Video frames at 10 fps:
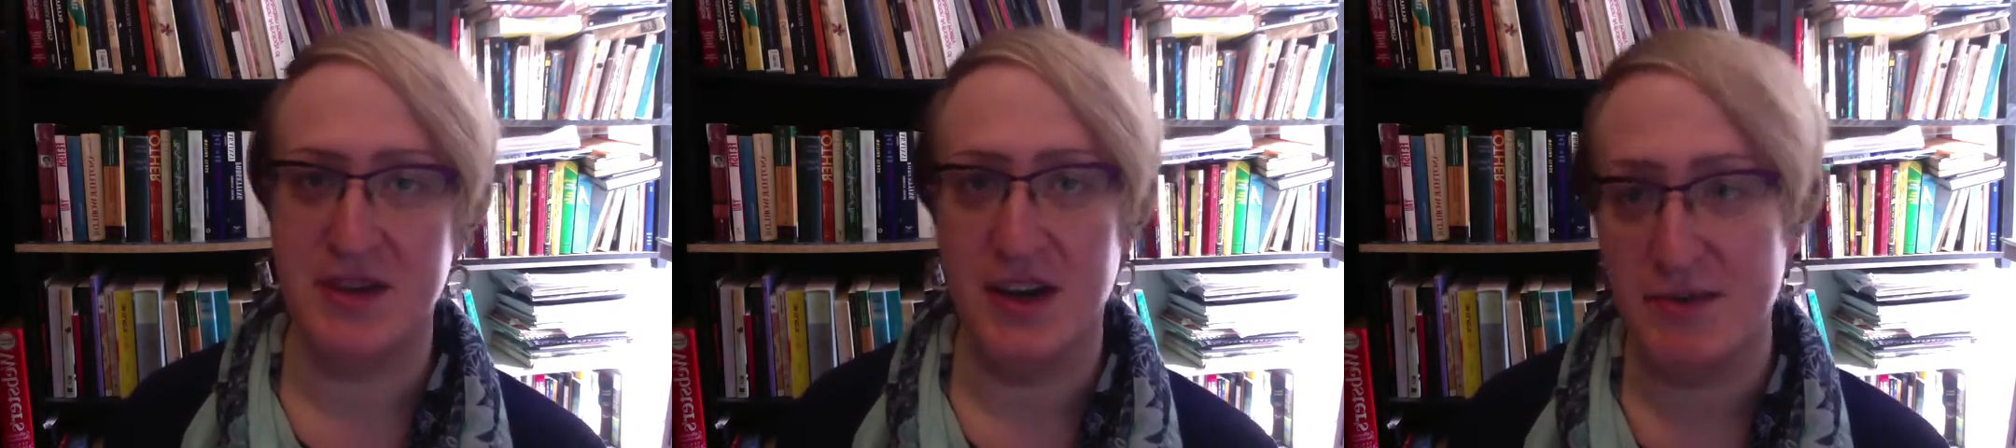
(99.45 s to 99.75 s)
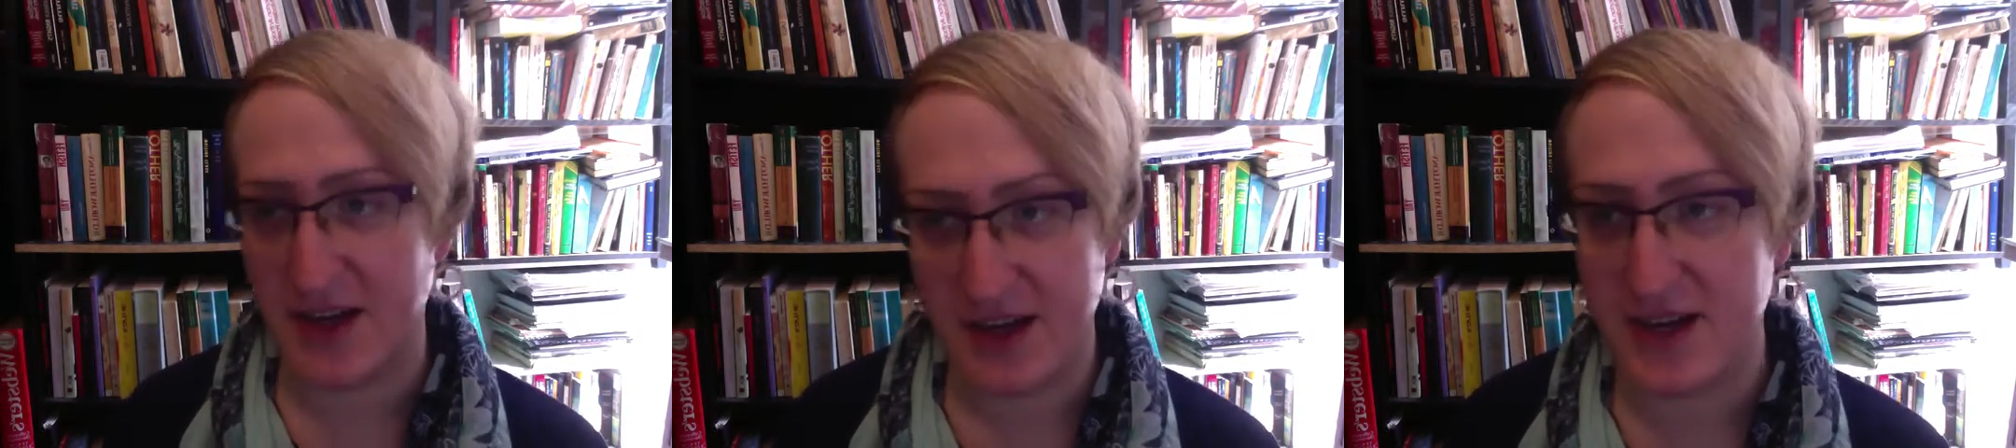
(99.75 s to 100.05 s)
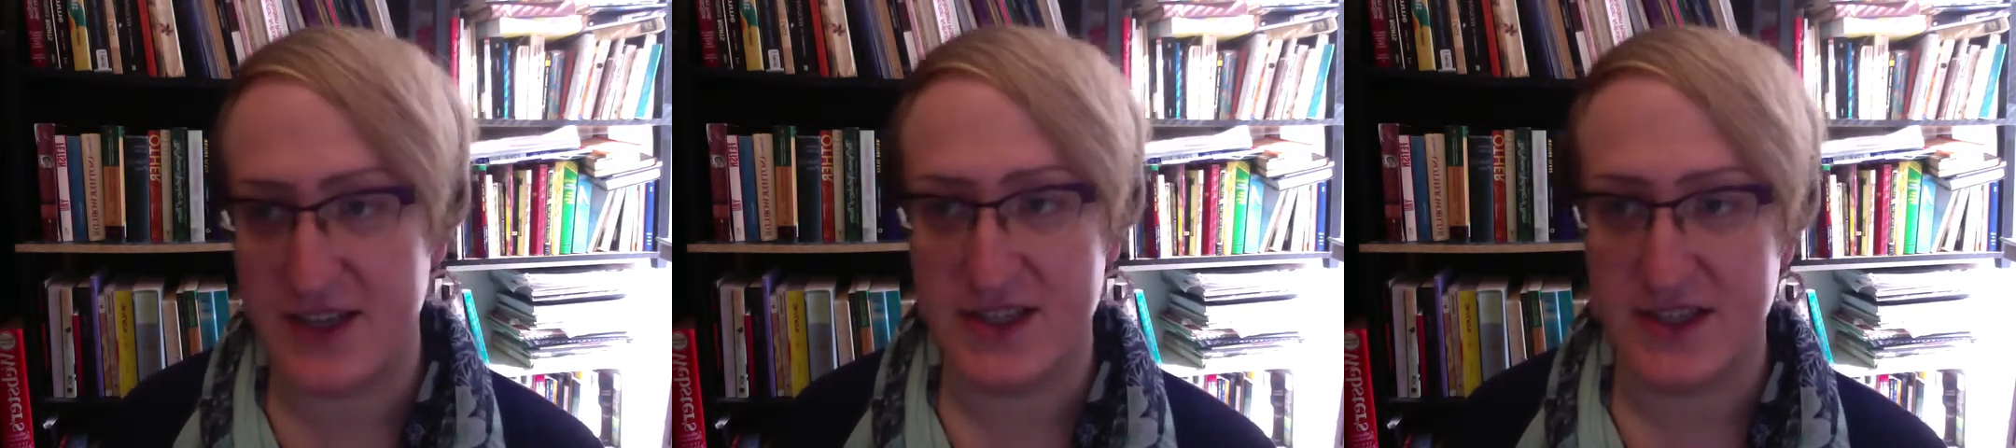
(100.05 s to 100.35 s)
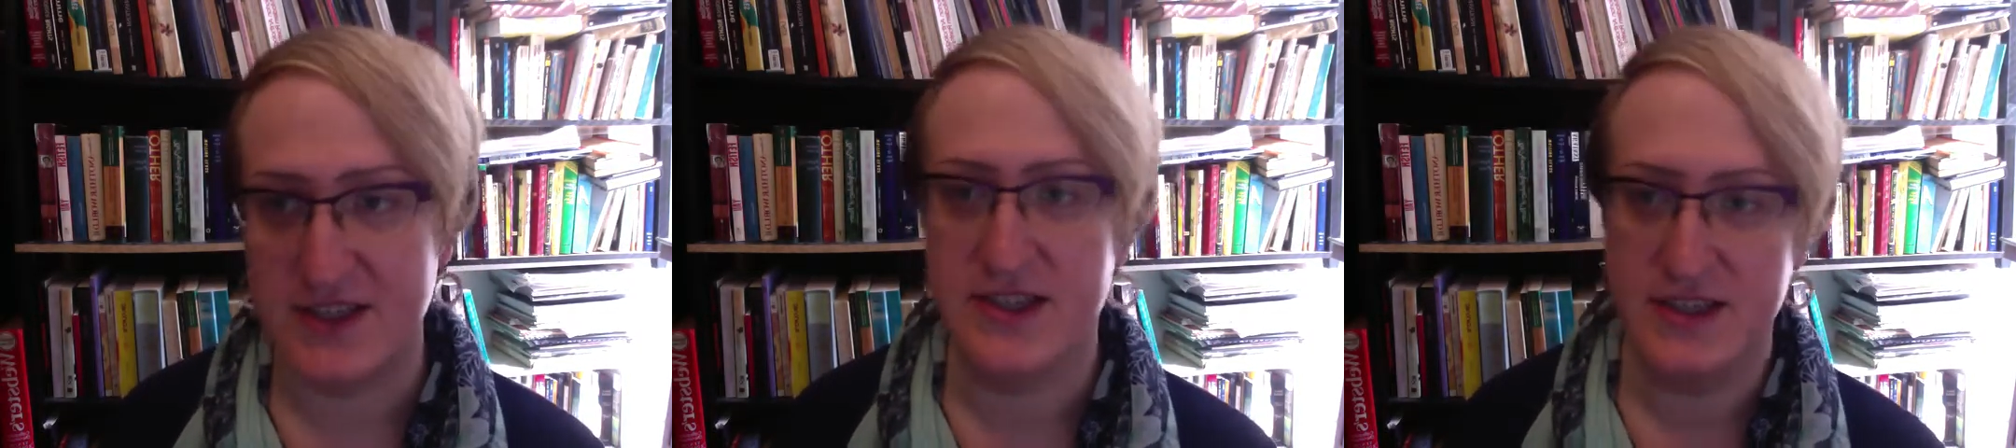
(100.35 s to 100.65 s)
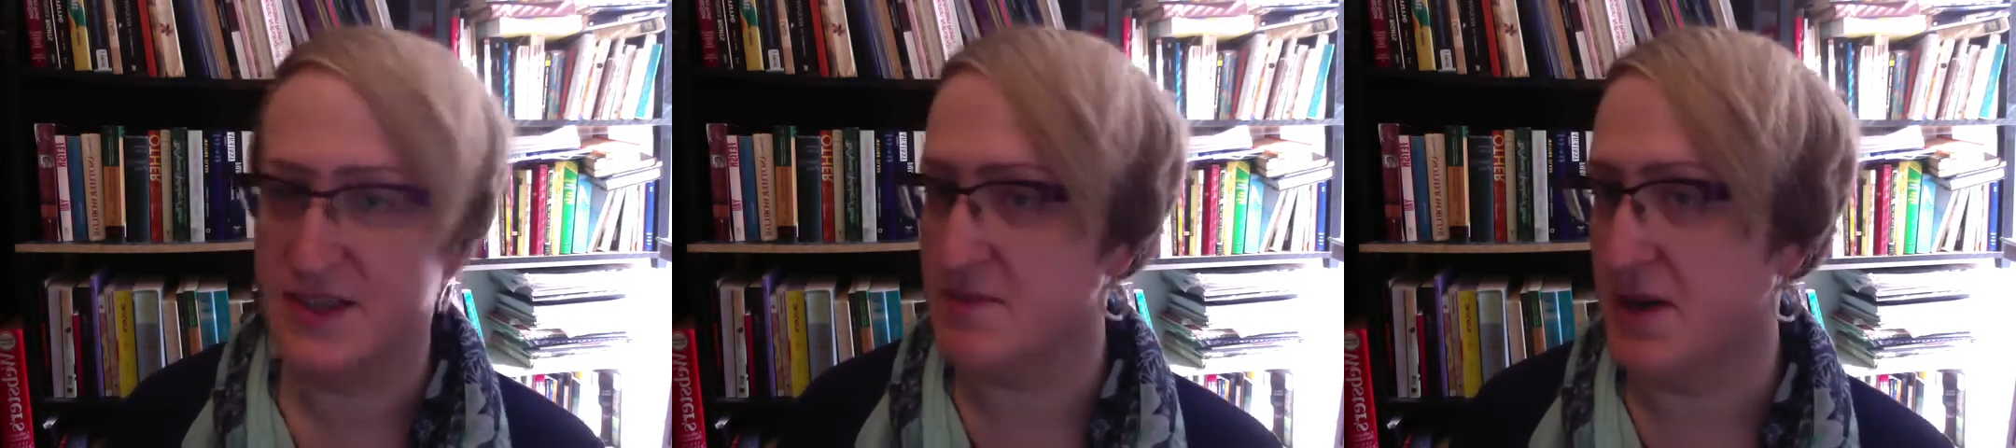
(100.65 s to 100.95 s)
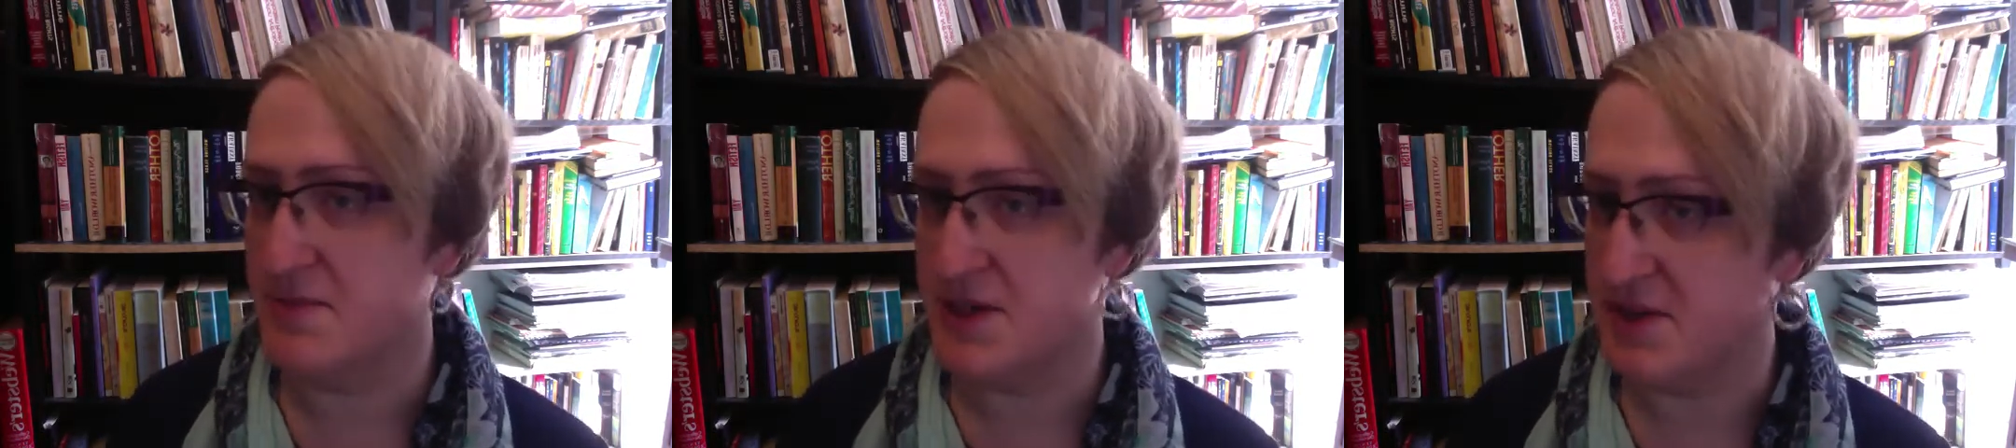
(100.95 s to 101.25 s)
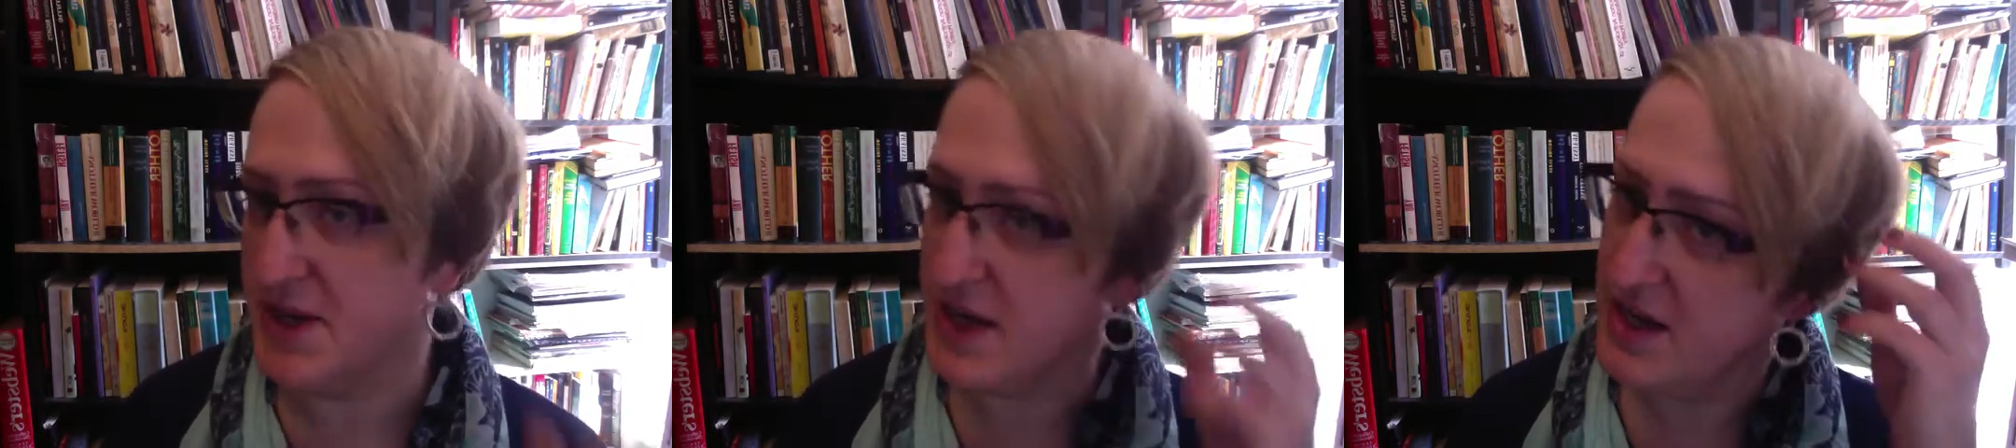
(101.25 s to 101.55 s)
I recognize this. This is what I'm
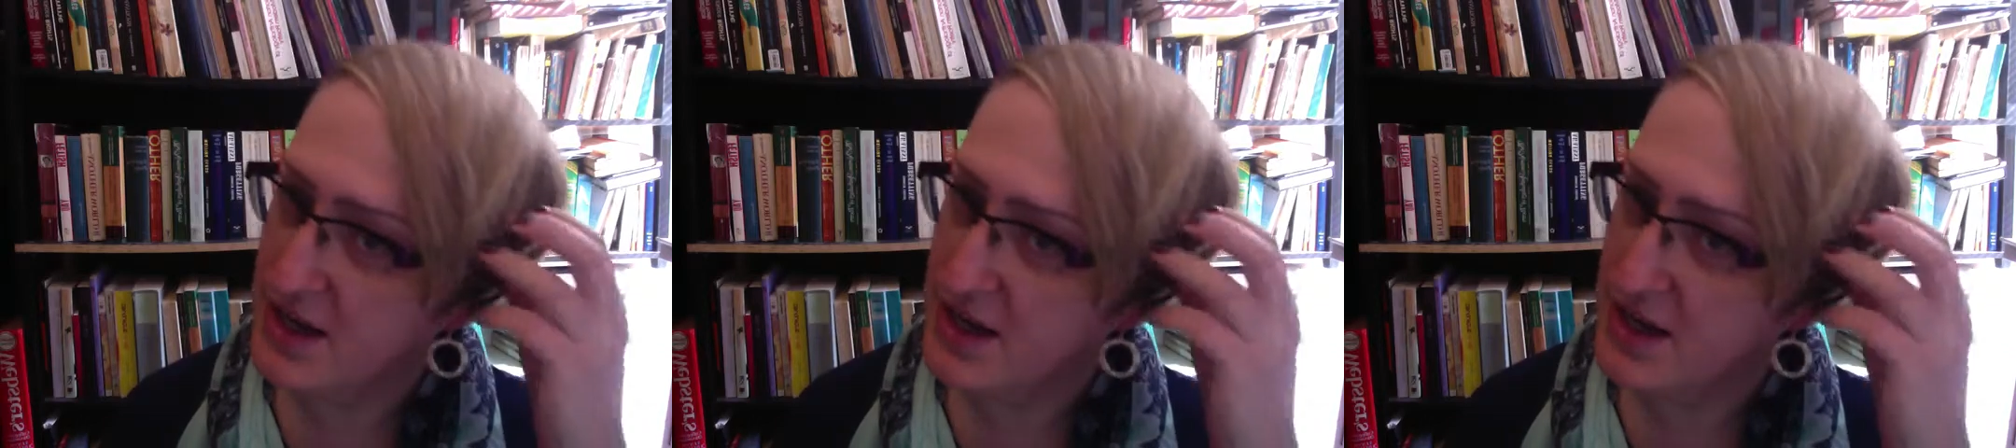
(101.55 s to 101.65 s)
doing."